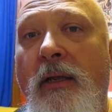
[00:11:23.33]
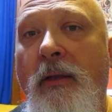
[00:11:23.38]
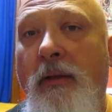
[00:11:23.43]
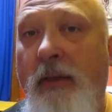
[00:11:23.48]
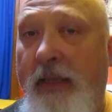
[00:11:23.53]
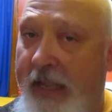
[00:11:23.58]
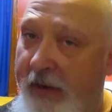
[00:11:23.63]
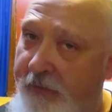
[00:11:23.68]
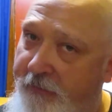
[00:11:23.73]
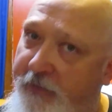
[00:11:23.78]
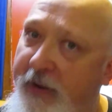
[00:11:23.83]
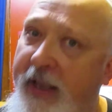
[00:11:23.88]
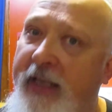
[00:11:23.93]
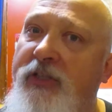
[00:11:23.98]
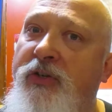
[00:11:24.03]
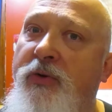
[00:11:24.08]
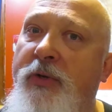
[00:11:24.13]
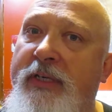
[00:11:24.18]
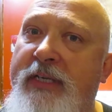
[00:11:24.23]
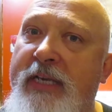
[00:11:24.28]
Let
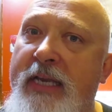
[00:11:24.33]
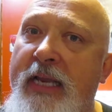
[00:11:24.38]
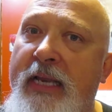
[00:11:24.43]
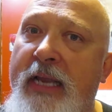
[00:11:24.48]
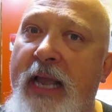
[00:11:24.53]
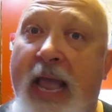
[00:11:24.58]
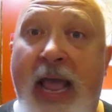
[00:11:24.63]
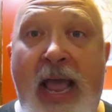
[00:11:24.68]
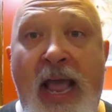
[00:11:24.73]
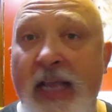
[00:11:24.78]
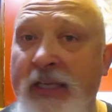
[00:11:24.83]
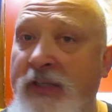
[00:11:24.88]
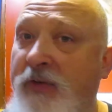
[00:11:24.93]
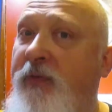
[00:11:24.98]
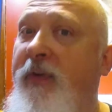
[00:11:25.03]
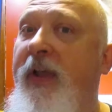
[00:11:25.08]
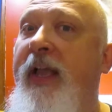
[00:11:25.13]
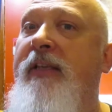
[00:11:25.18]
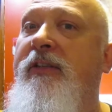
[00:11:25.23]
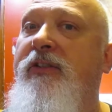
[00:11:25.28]
fans critique. Ask
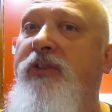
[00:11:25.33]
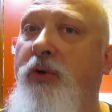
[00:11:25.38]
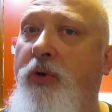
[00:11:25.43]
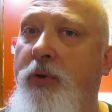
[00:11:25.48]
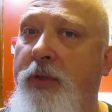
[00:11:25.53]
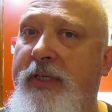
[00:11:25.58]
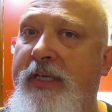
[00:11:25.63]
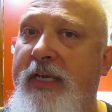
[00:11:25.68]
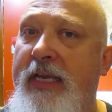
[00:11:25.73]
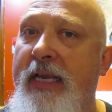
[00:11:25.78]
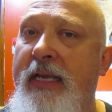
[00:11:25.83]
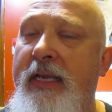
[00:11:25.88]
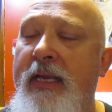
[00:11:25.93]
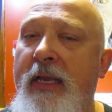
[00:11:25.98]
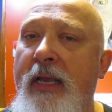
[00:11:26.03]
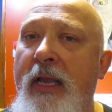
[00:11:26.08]
fans to critique.